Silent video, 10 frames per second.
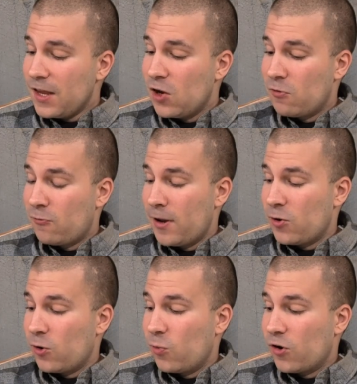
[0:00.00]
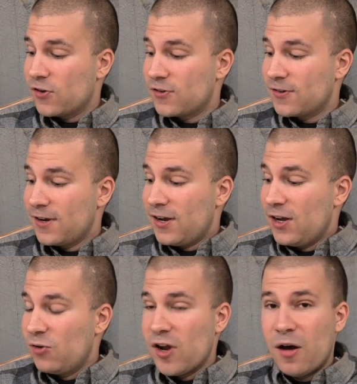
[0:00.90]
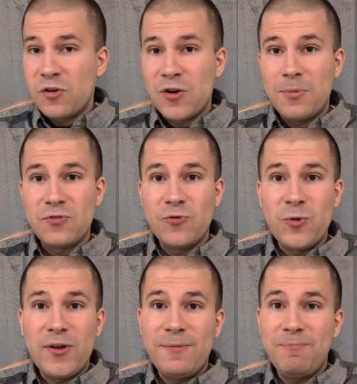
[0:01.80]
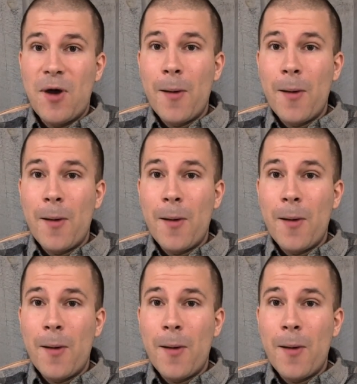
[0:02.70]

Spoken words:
For better or worse, Donald Trump is really